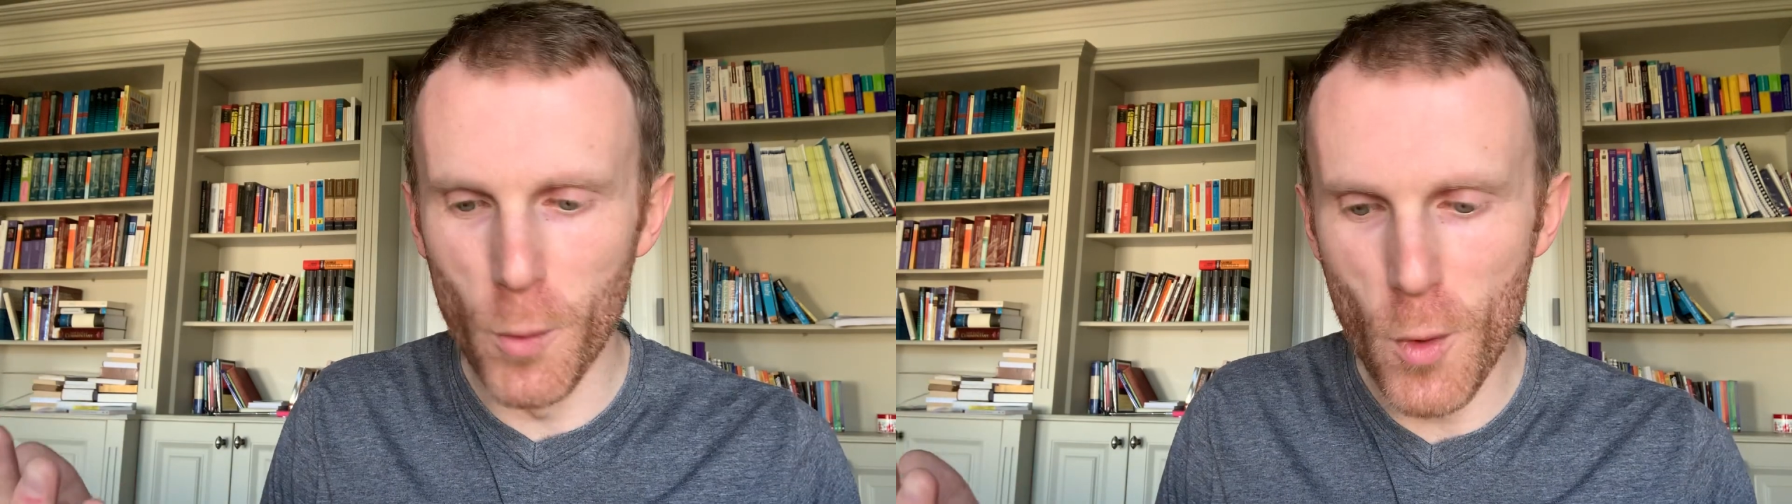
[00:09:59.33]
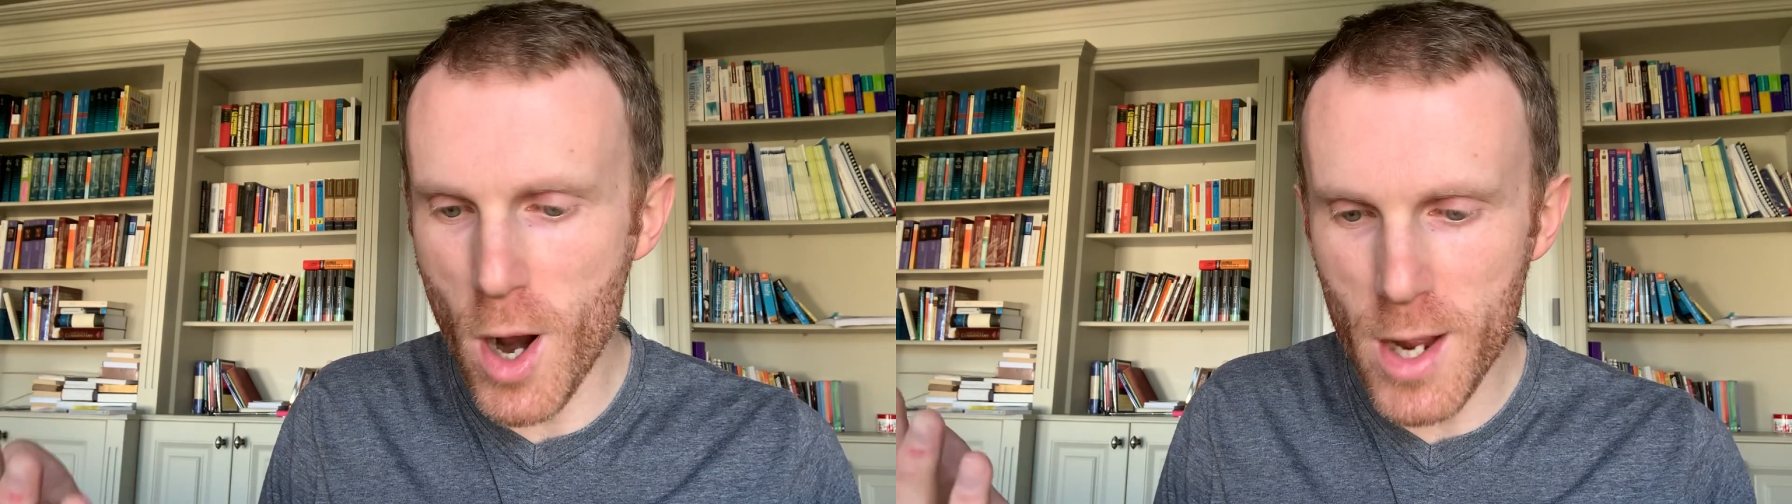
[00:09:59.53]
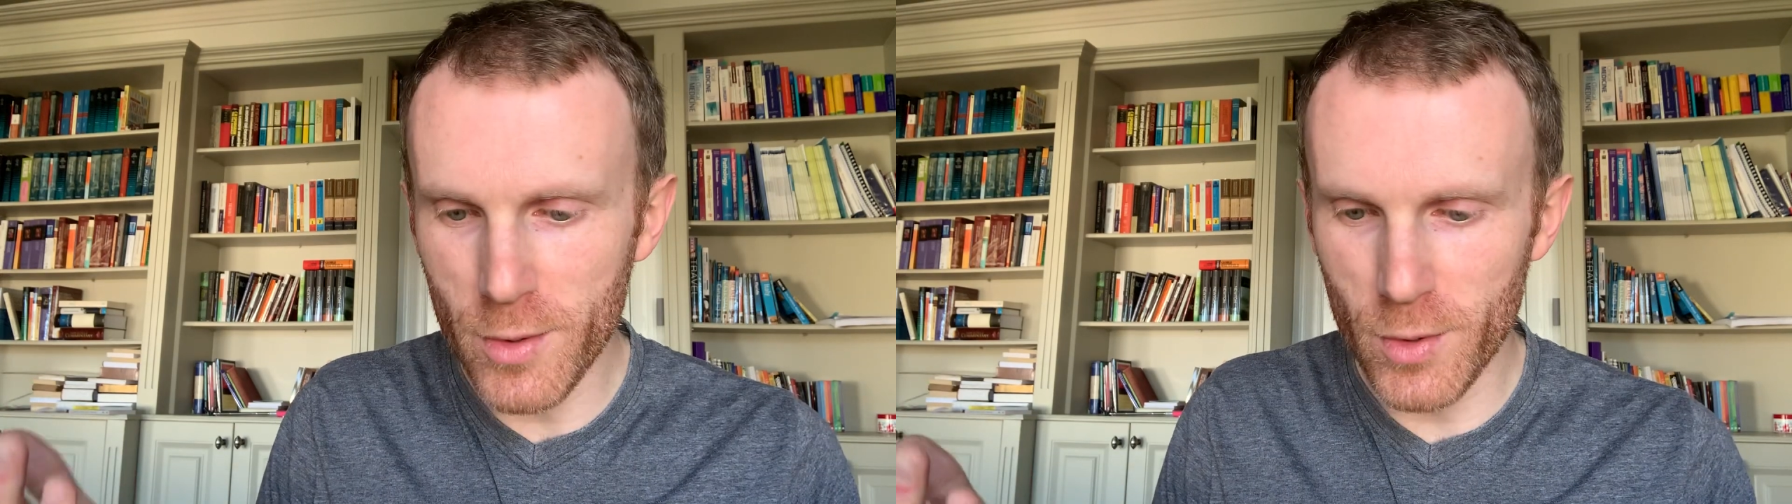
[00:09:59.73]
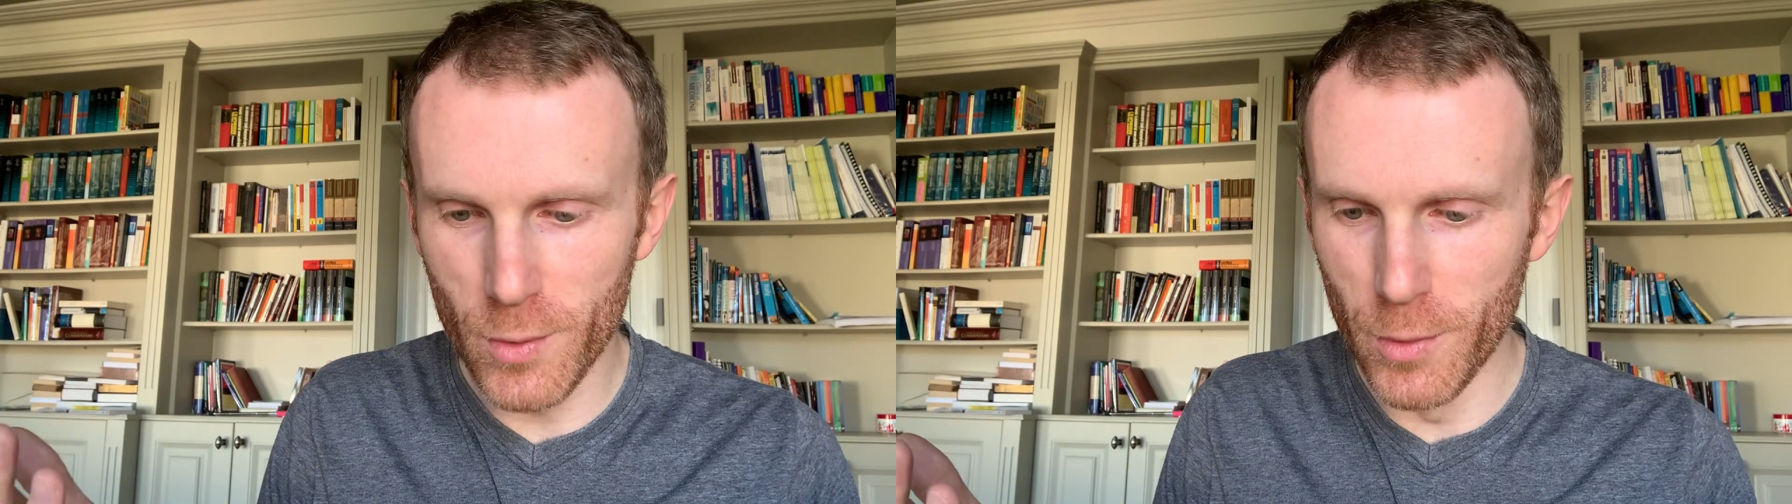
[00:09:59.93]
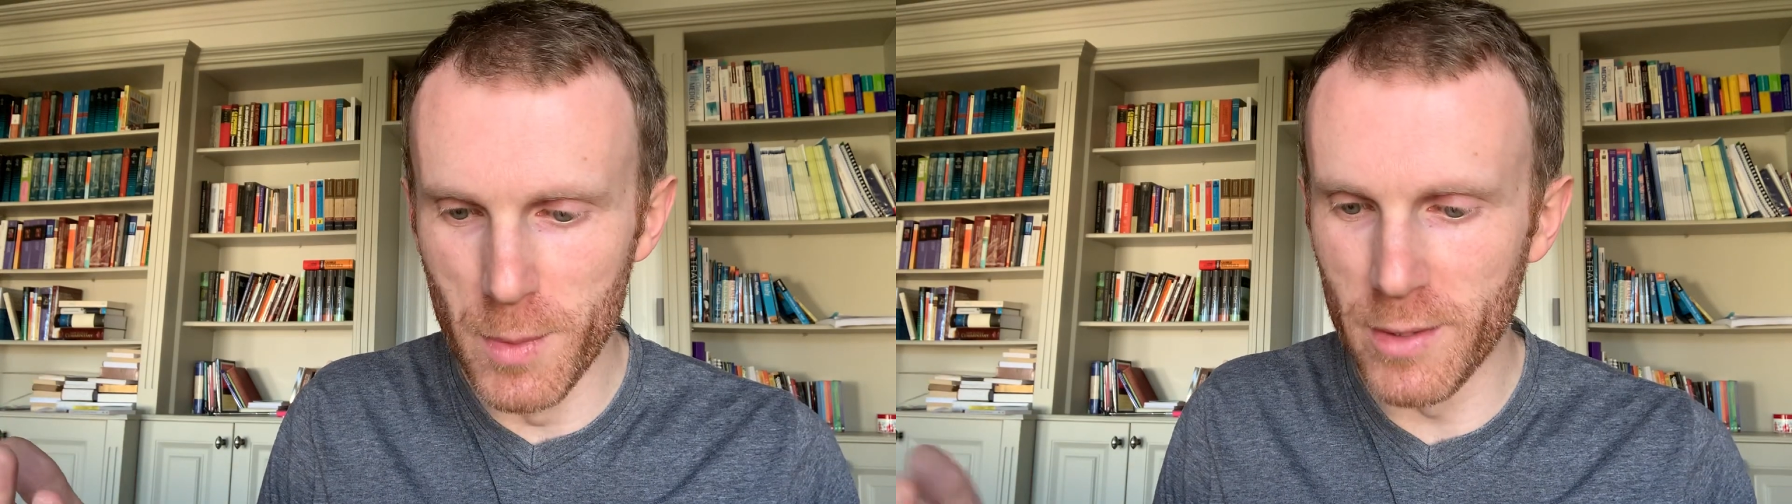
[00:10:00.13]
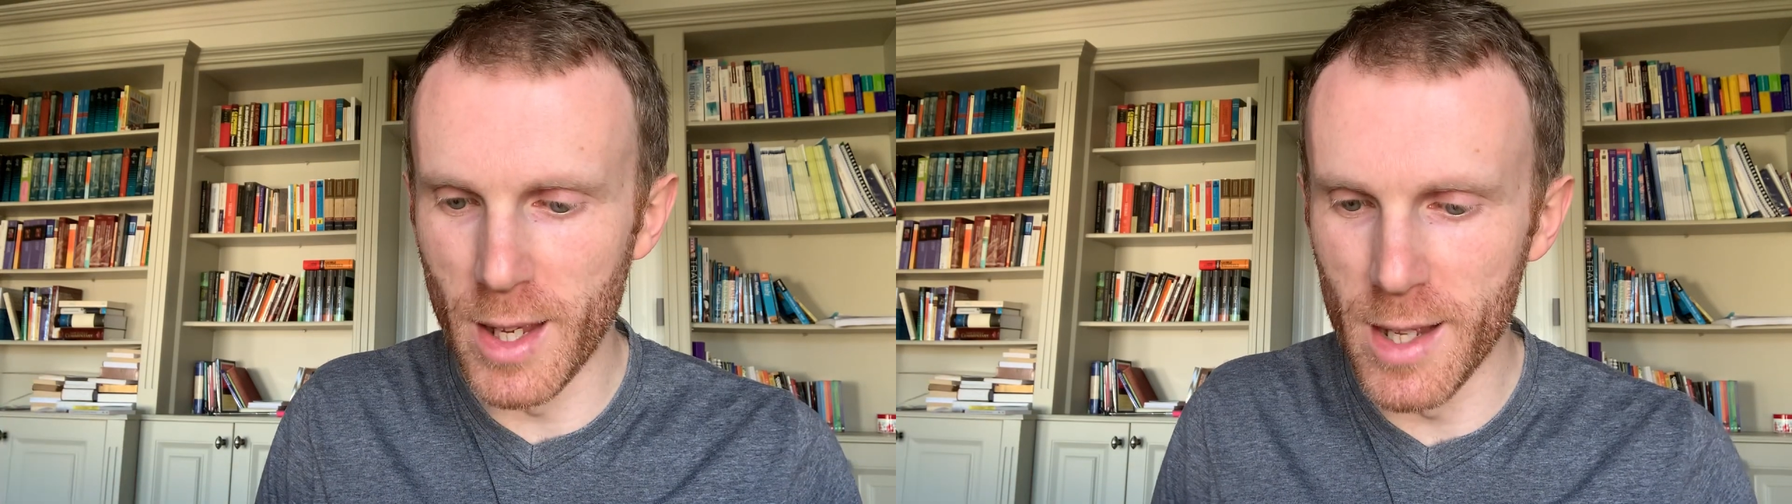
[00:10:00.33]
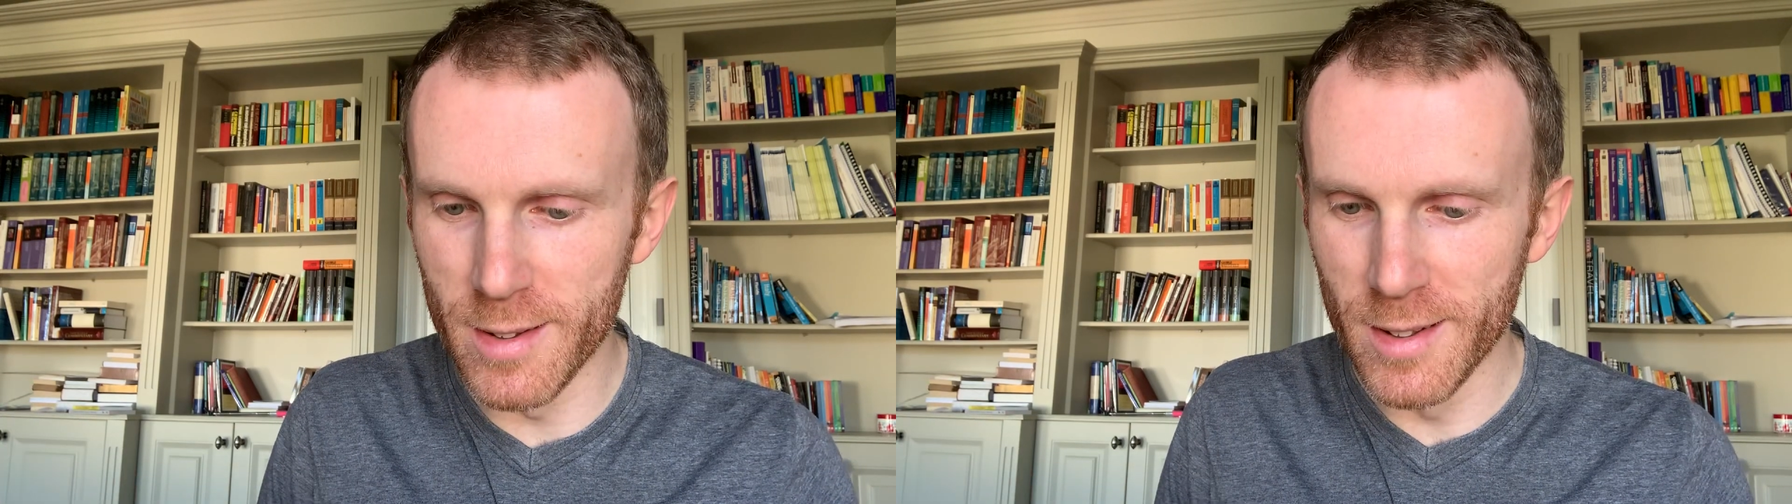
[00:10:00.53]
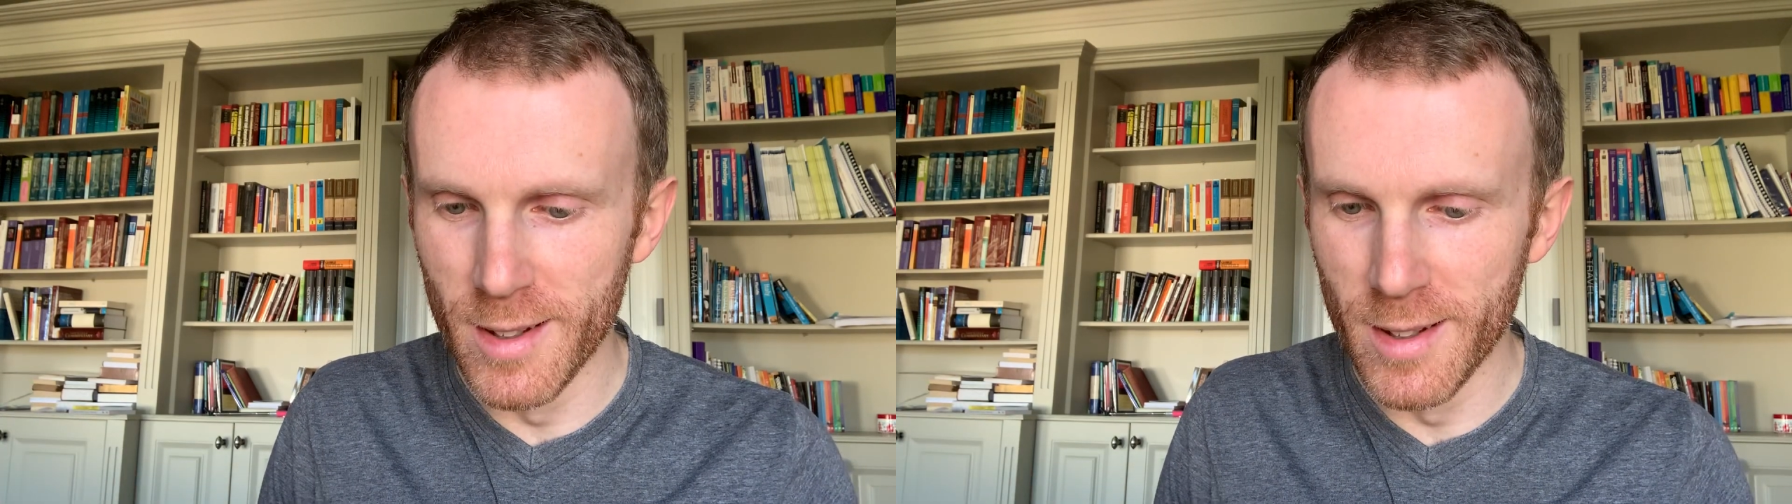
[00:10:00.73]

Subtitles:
rise from the dead,